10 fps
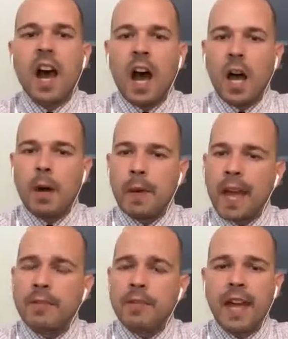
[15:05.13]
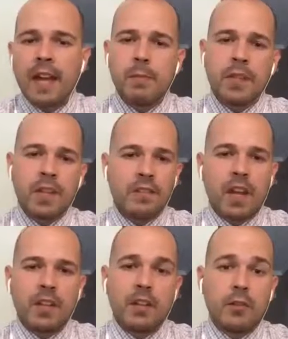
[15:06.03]
After that, I believe
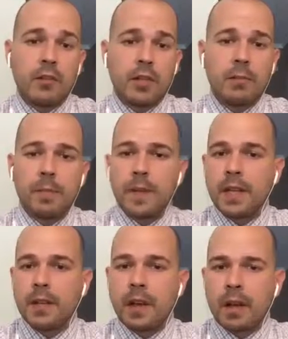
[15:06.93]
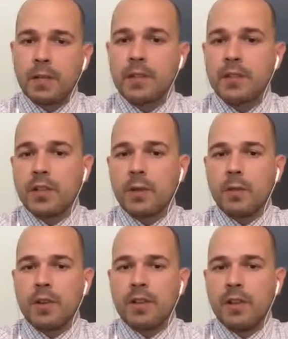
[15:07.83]
that, you should be consulting with,